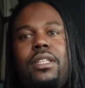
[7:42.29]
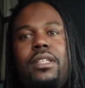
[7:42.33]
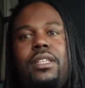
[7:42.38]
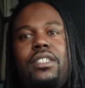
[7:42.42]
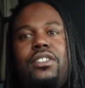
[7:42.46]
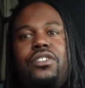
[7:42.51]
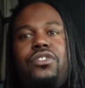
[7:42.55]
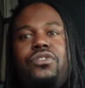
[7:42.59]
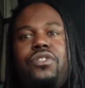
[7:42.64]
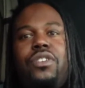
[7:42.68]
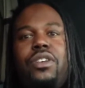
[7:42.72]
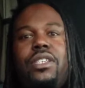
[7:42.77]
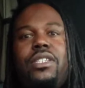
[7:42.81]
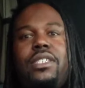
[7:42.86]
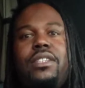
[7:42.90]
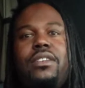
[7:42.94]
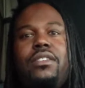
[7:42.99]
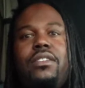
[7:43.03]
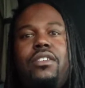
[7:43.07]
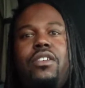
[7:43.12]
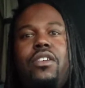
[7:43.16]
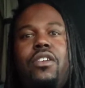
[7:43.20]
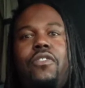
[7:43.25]
these trucks
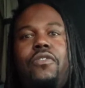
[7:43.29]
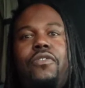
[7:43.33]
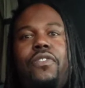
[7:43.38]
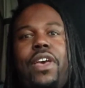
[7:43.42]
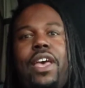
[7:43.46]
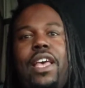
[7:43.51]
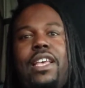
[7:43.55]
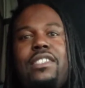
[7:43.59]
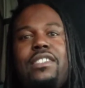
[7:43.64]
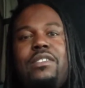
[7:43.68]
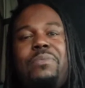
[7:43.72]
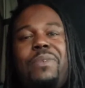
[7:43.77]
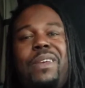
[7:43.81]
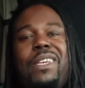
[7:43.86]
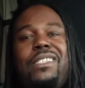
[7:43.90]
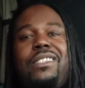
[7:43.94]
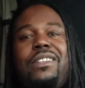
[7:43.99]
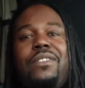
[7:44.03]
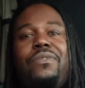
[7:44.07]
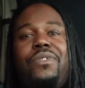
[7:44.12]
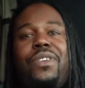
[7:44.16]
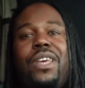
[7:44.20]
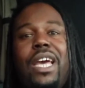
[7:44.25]
still go fast,
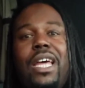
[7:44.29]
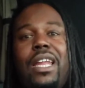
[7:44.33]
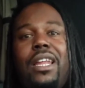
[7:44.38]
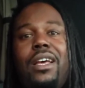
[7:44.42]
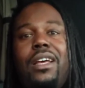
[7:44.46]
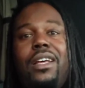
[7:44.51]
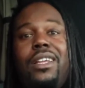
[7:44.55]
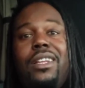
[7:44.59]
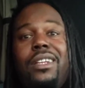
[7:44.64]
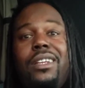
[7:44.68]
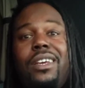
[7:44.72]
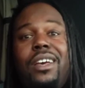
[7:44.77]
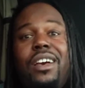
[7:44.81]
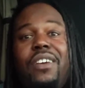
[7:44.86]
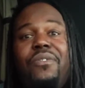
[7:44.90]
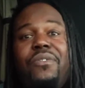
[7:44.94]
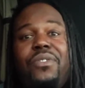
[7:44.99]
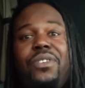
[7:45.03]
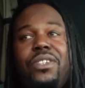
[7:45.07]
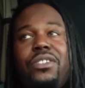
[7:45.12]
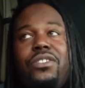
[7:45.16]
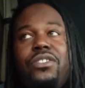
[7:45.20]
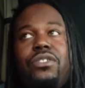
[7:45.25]
especially if you got an
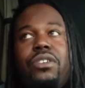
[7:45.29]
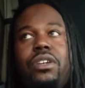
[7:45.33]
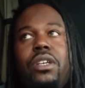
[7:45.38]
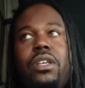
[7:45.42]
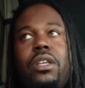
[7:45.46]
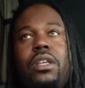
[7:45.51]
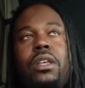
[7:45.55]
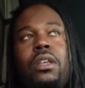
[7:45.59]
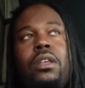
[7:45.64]
ungoverned truck.